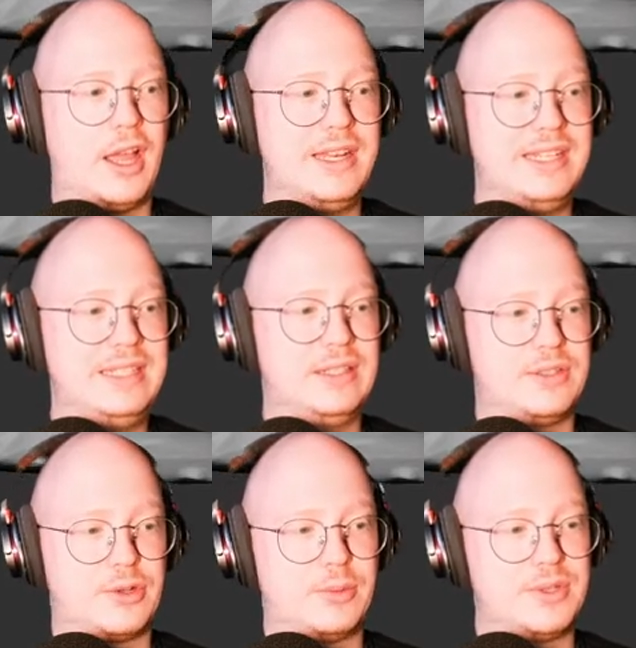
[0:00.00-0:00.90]
I need
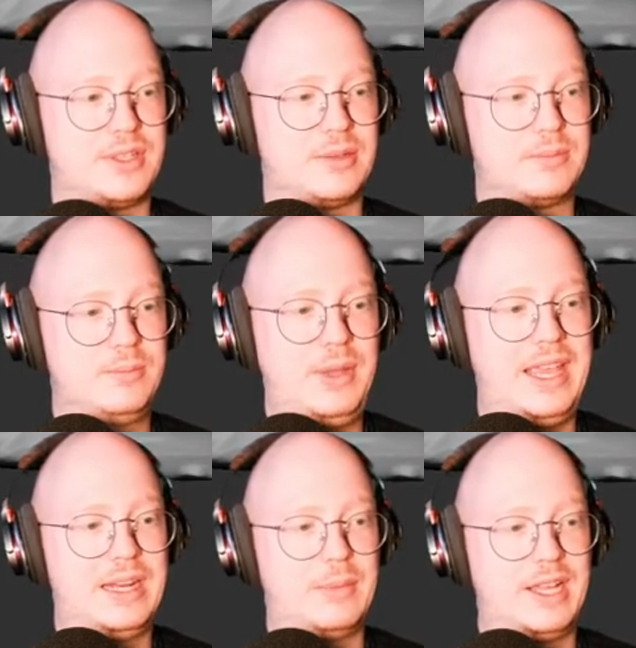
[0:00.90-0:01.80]
this otherwise I get
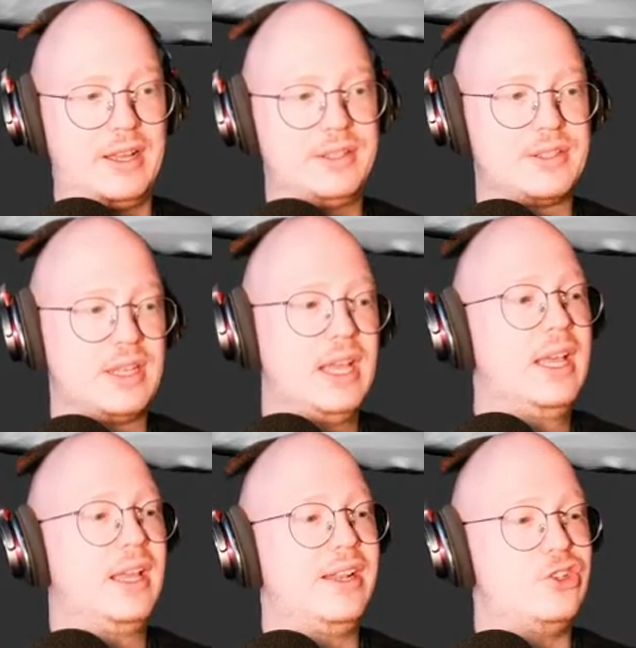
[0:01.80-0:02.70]
pain in my hands
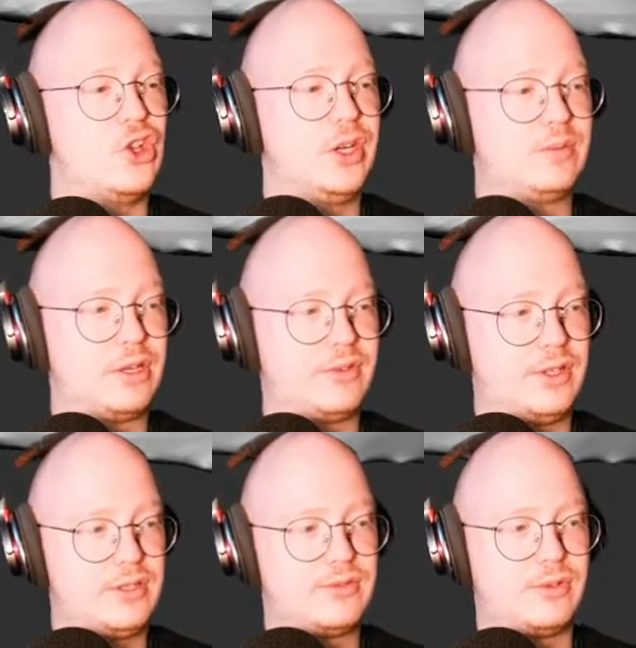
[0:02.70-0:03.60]
general
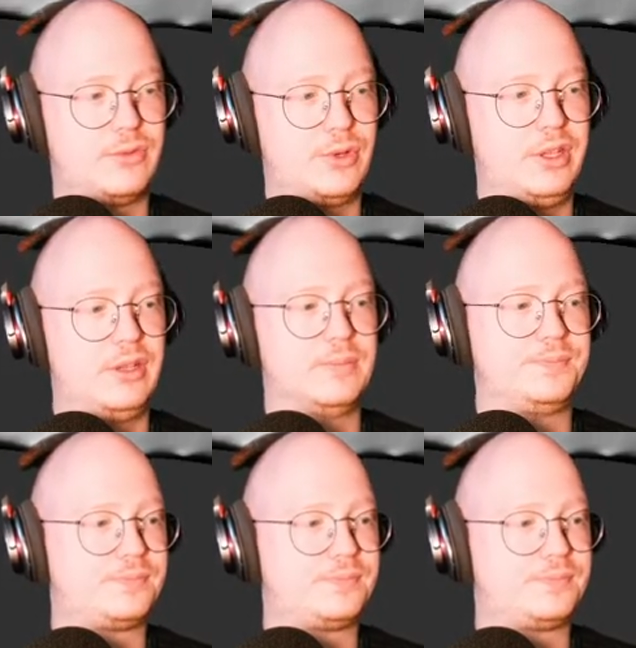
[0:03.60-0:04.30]
advice for avoiding